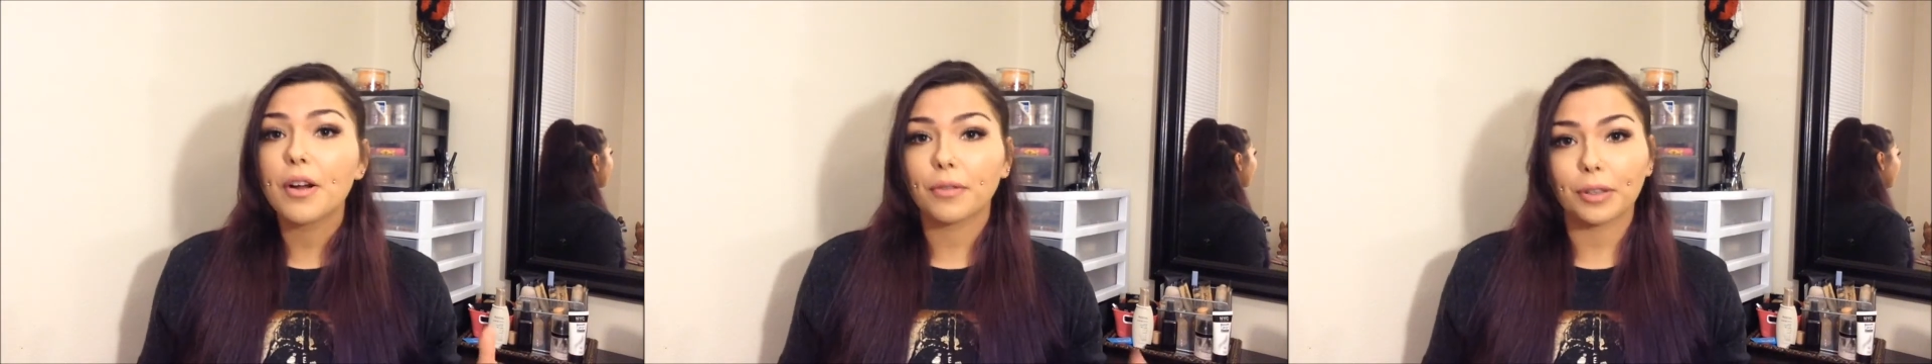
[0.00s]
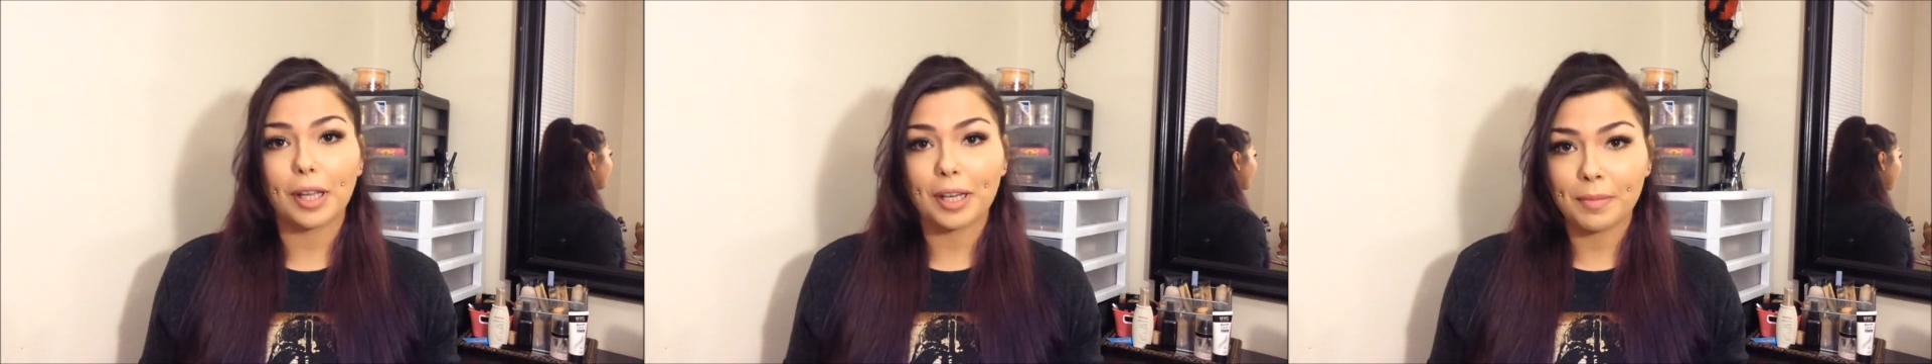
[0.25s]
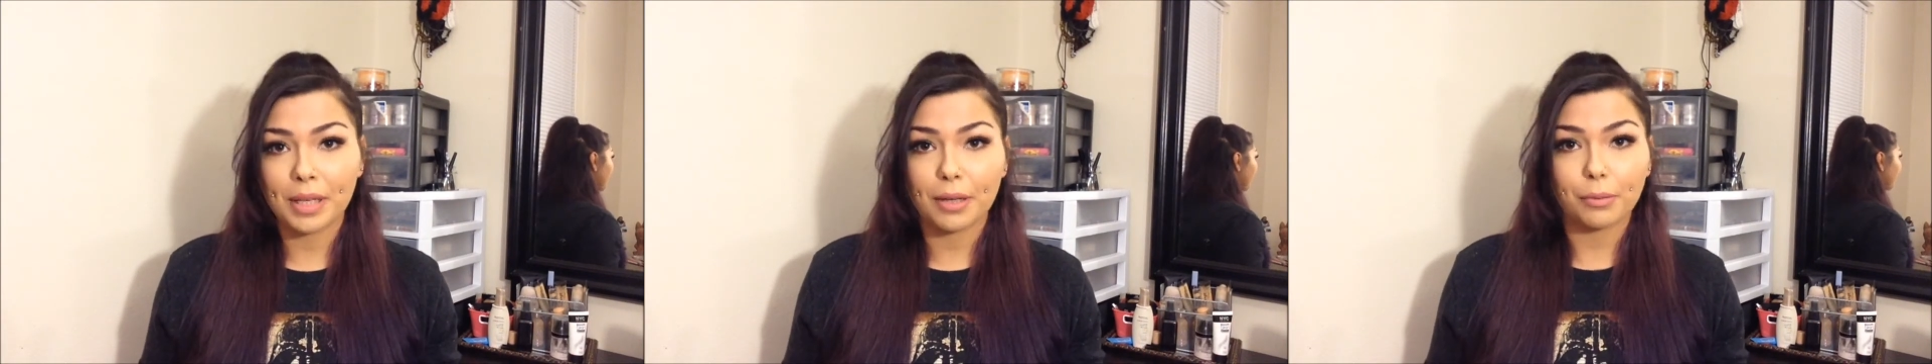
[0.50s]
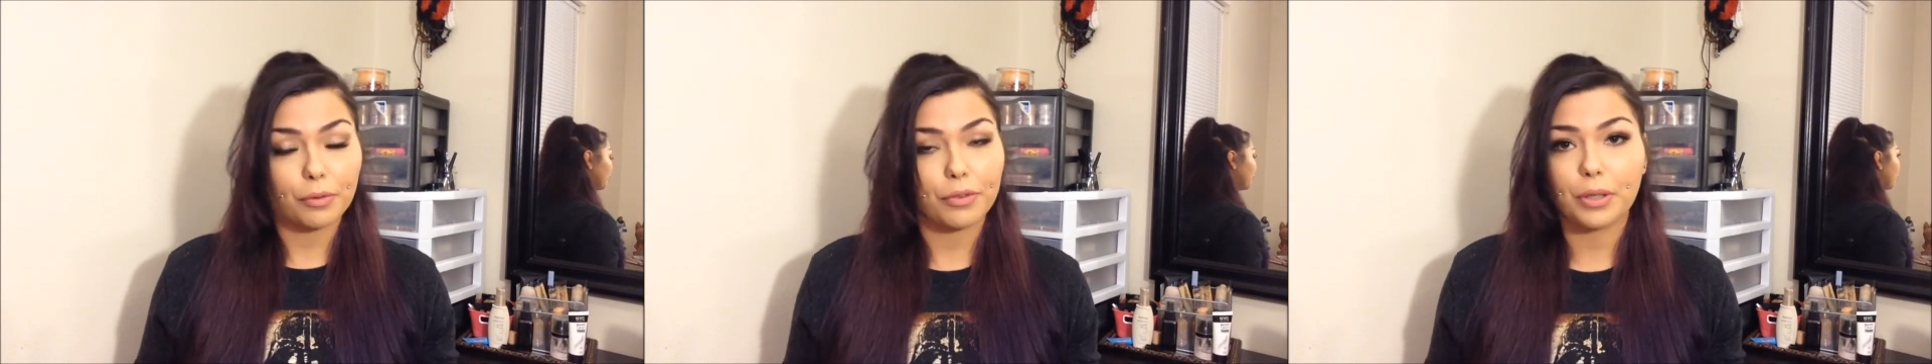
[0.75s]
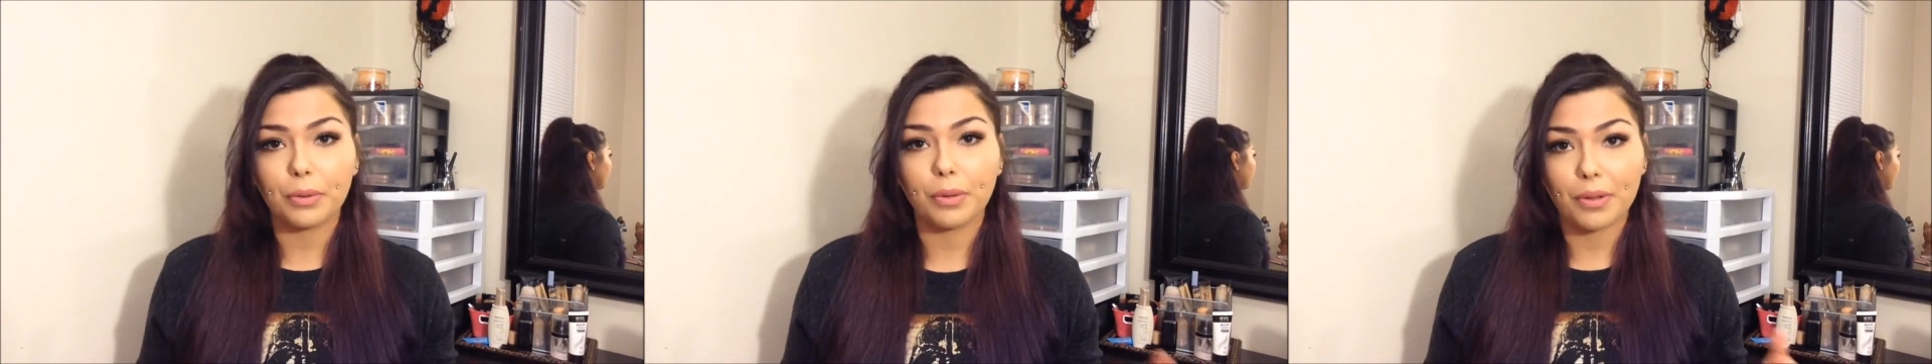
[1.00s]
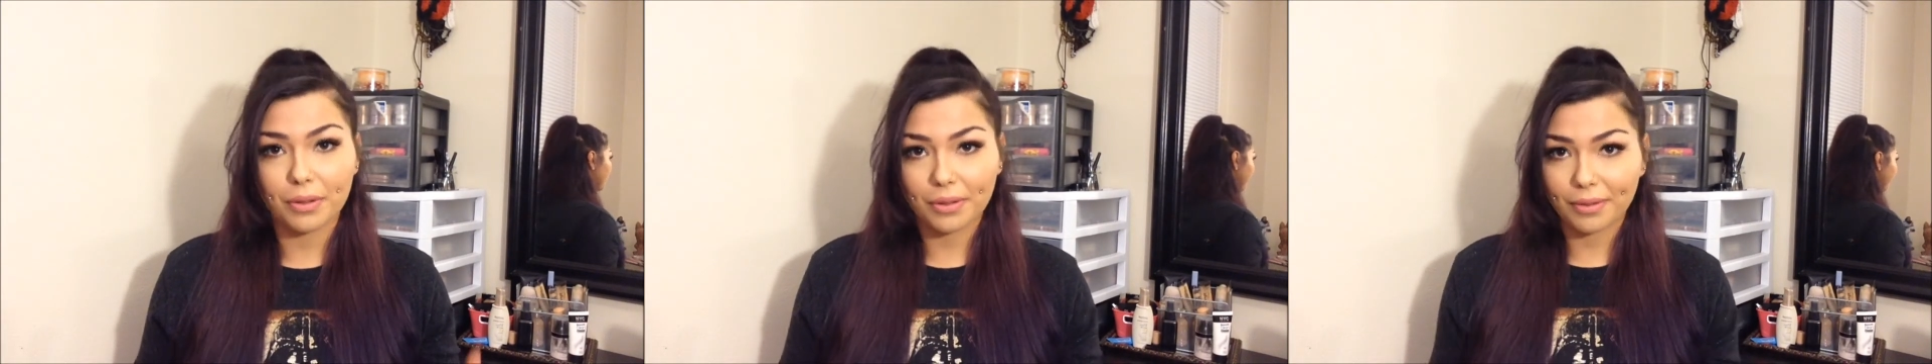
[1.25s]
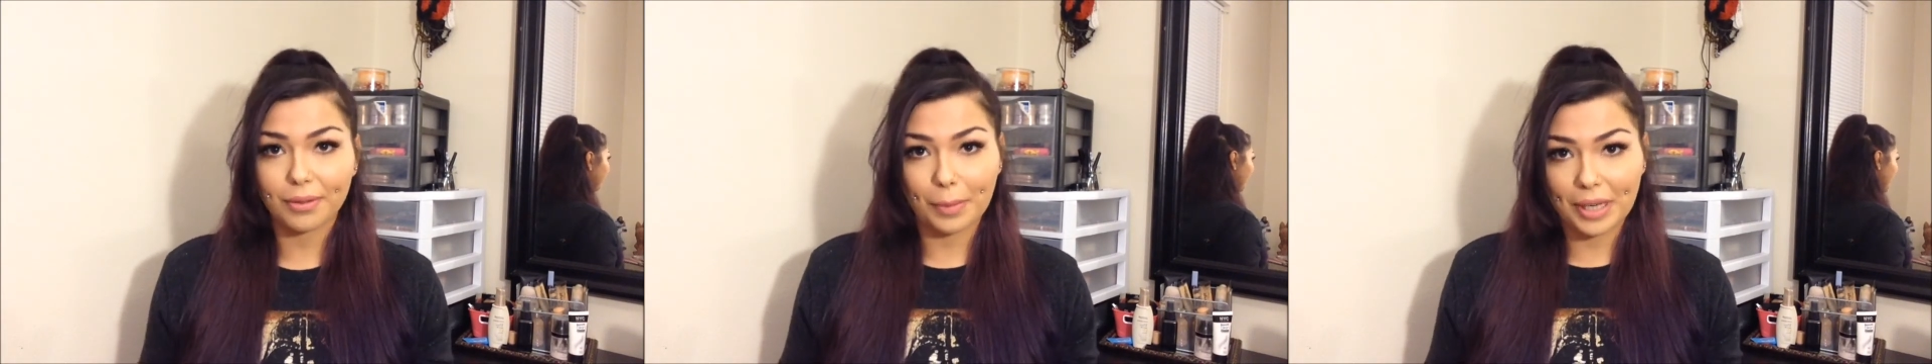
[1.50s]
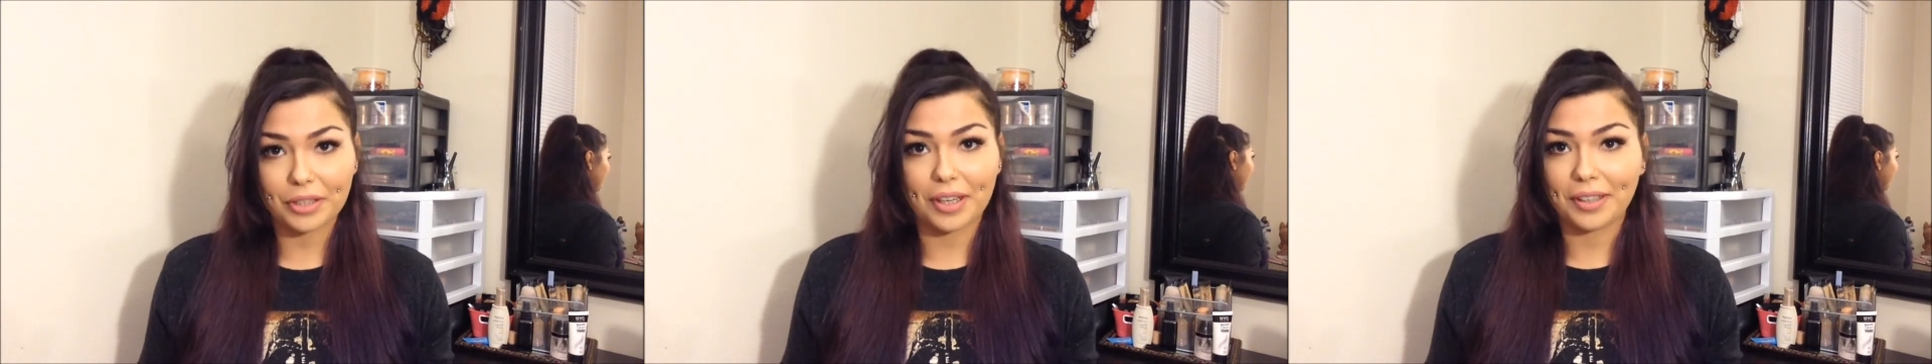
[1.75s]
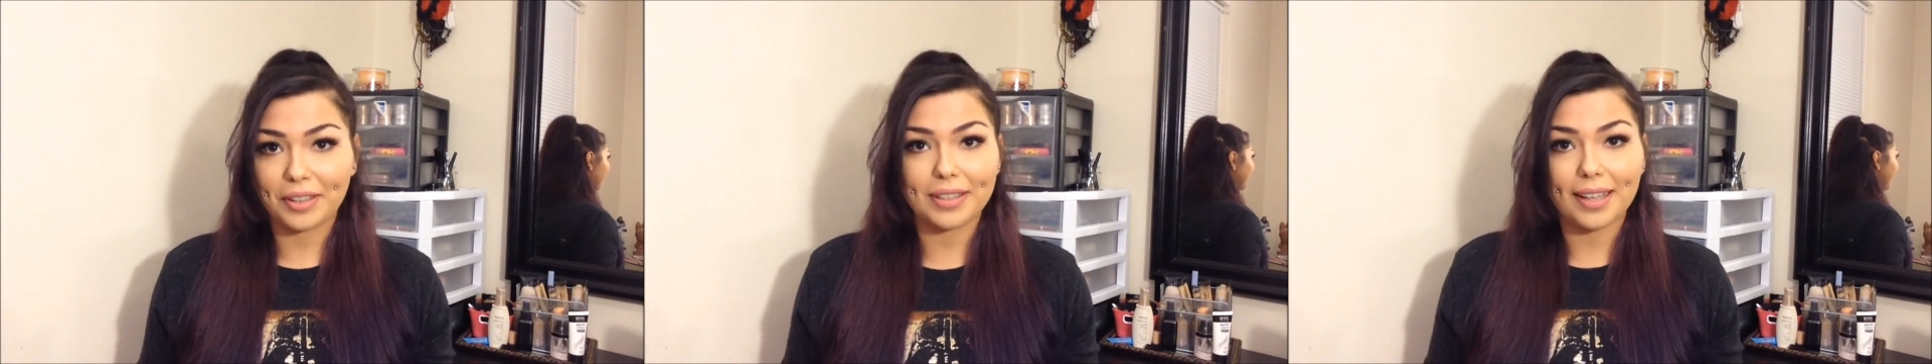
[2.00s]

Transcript: for letting me review the waist trainers.